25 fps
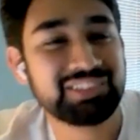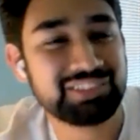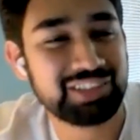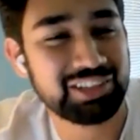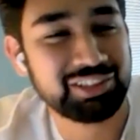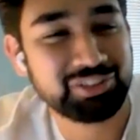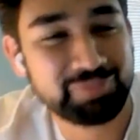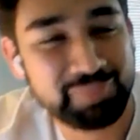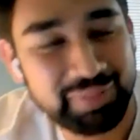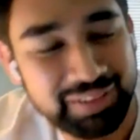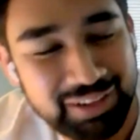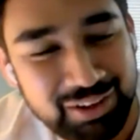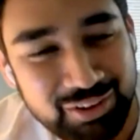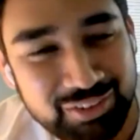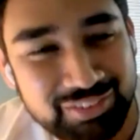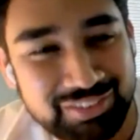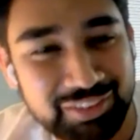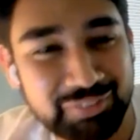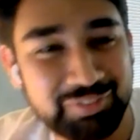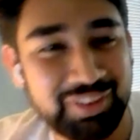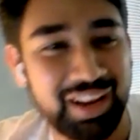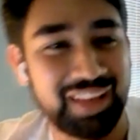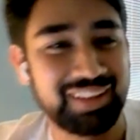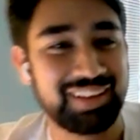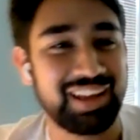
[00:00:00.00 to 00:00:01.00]
just because
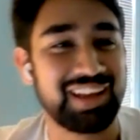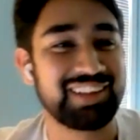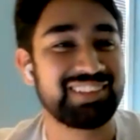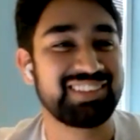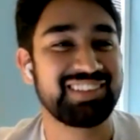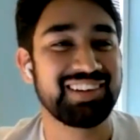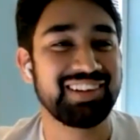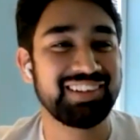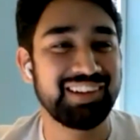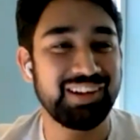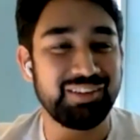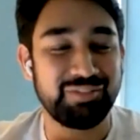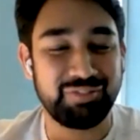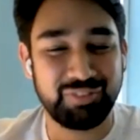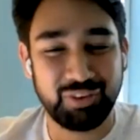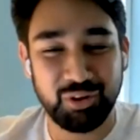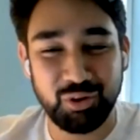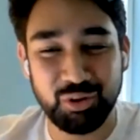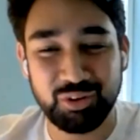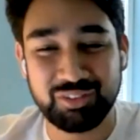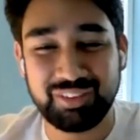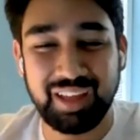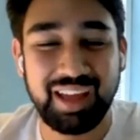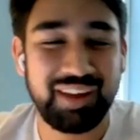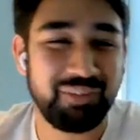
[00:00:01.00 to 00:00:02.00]
of like external
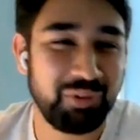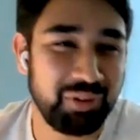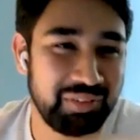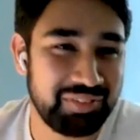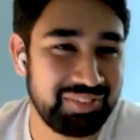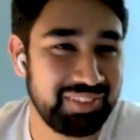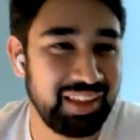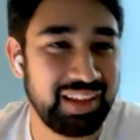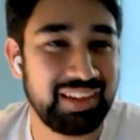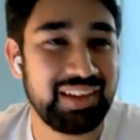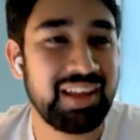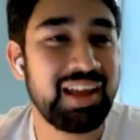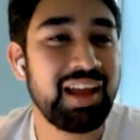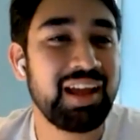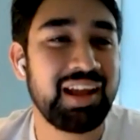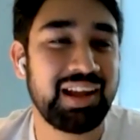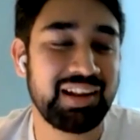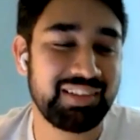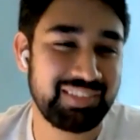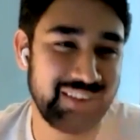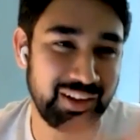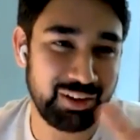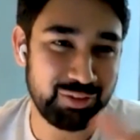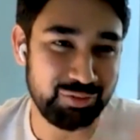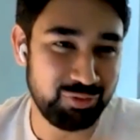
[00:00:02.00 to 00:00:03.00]
flows. I was said
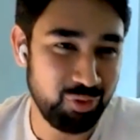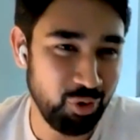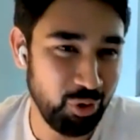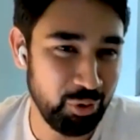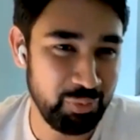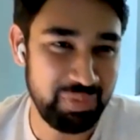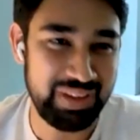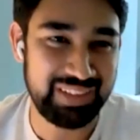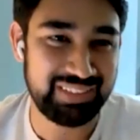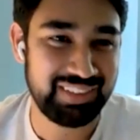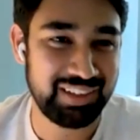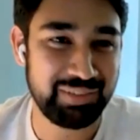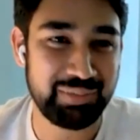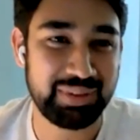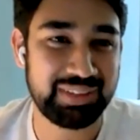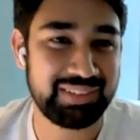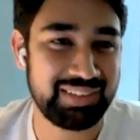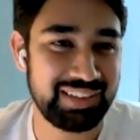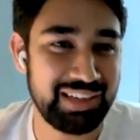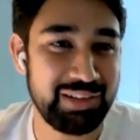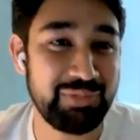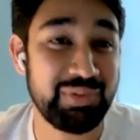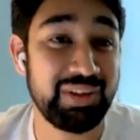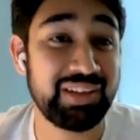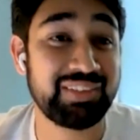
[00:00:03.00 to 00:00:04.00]
instead of 4 weeks, it'll be
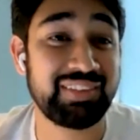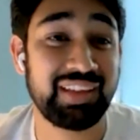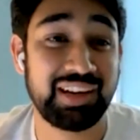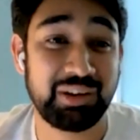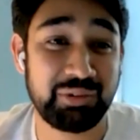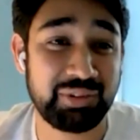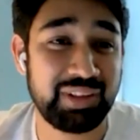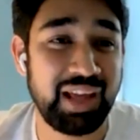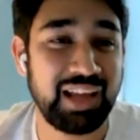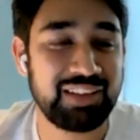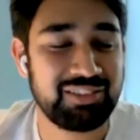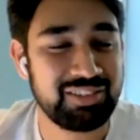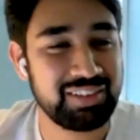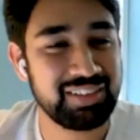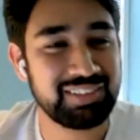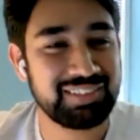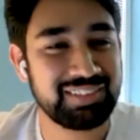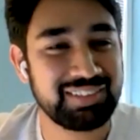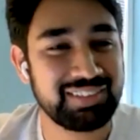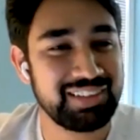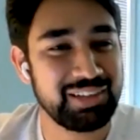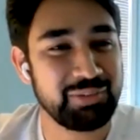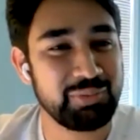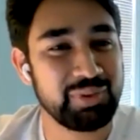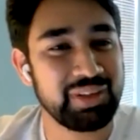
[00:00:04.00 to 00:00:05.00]
3 weeks, and it was actually
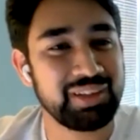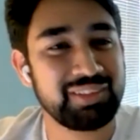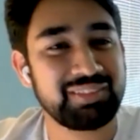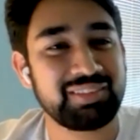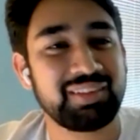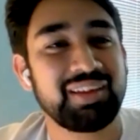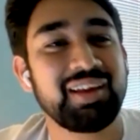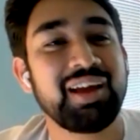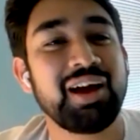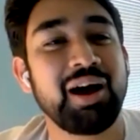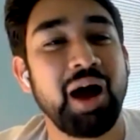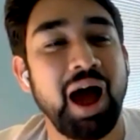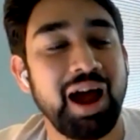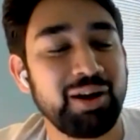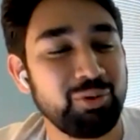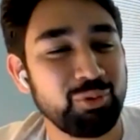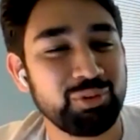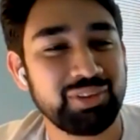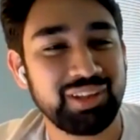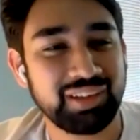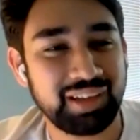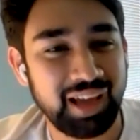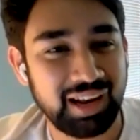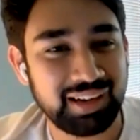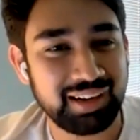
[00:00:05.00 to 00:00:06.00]
3 weeks. I
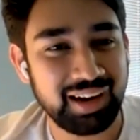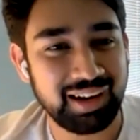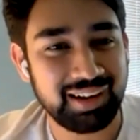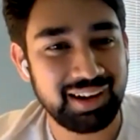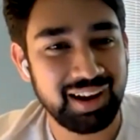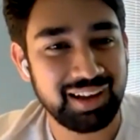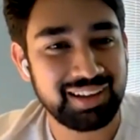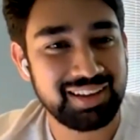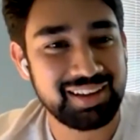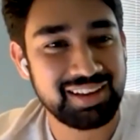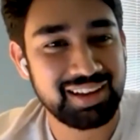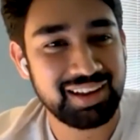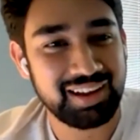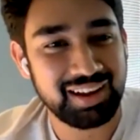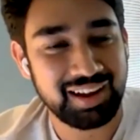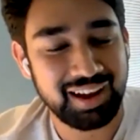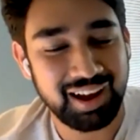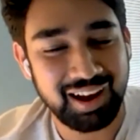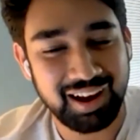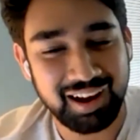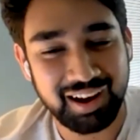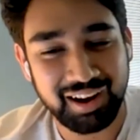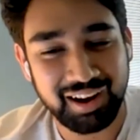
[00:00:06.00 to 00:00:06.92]
don't think I'll get lucky